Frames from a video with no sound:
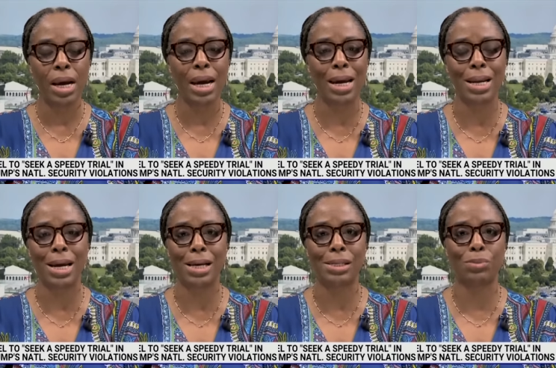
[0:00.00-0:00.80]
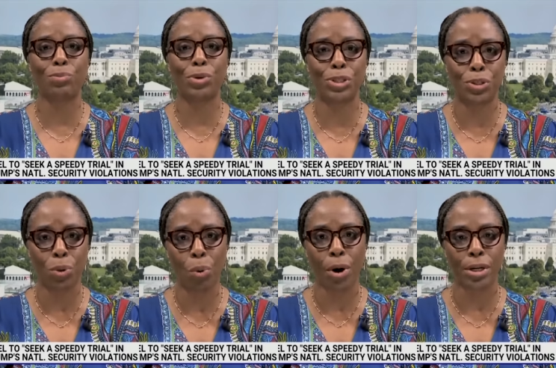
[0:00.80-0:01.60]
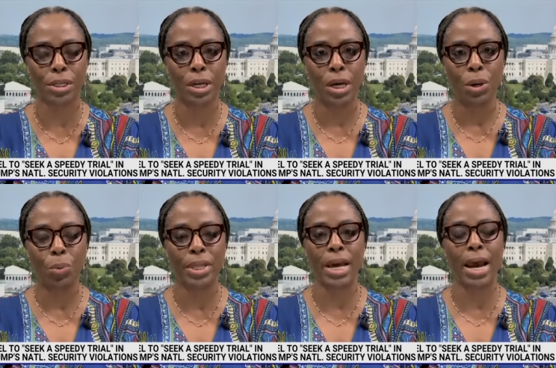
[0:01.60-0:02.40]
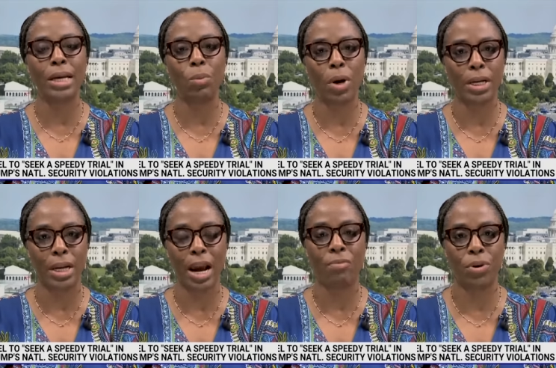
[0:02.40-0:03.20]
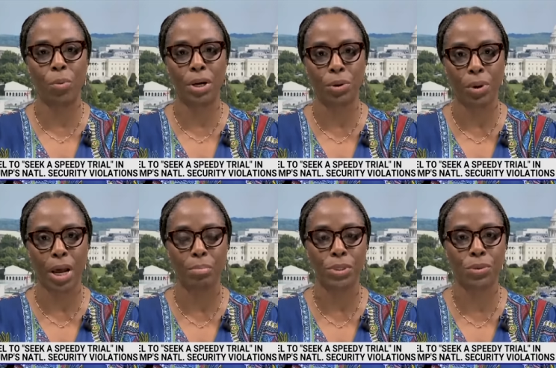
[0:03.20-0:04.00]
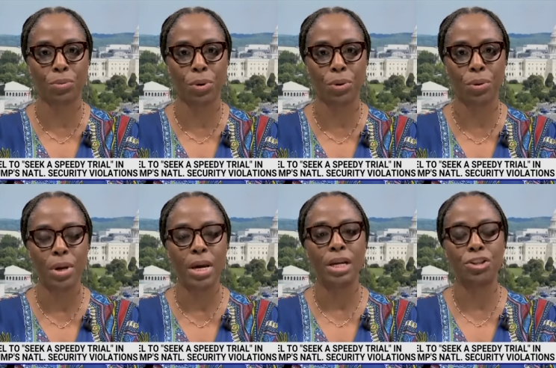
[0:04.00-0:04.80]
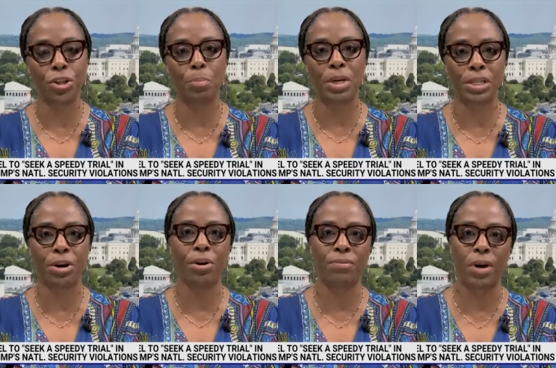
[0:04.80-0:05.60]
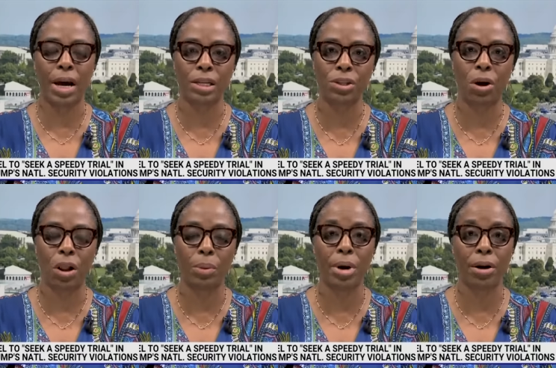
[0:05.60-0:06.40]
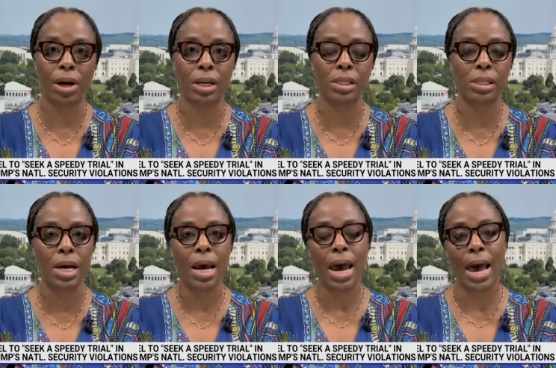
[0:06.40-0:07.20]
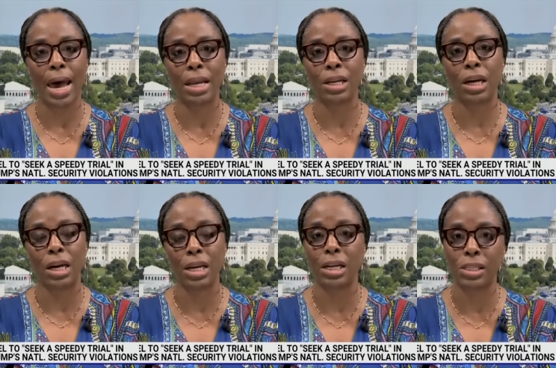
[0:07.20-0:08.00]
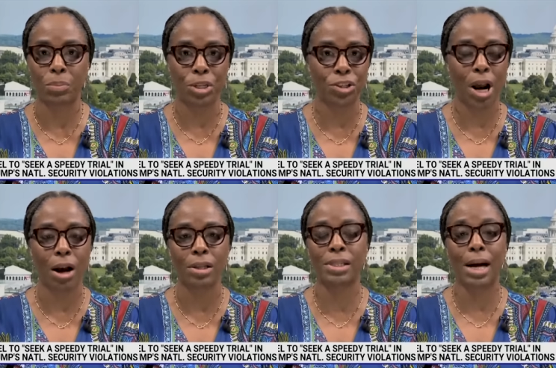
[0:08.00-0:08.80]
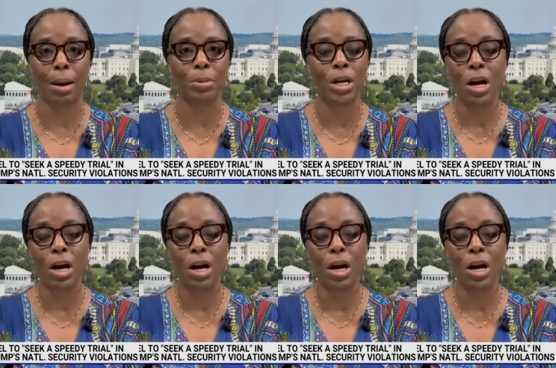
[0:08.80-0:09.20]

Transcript: in his resort with anyone and everyone who comes through should be terrifying to all Americans, mm-hmm. and he needs to be shot, stopped.